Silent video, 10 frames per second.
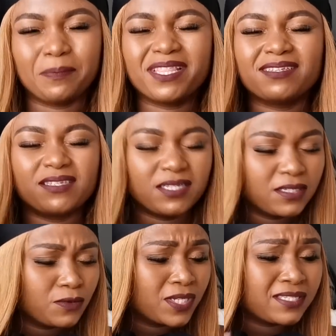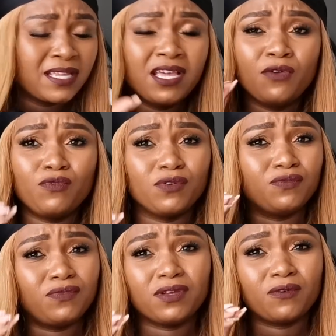But the scented ones,
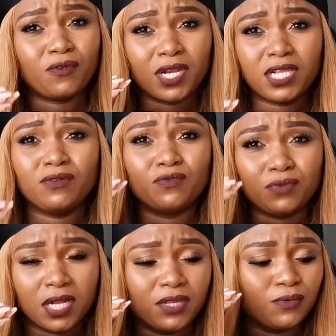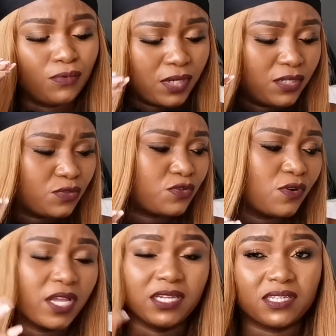they are really
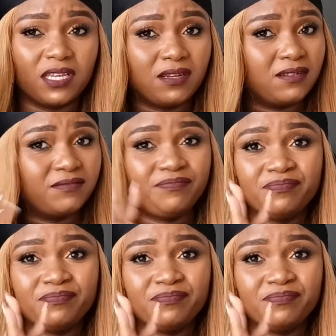strong and can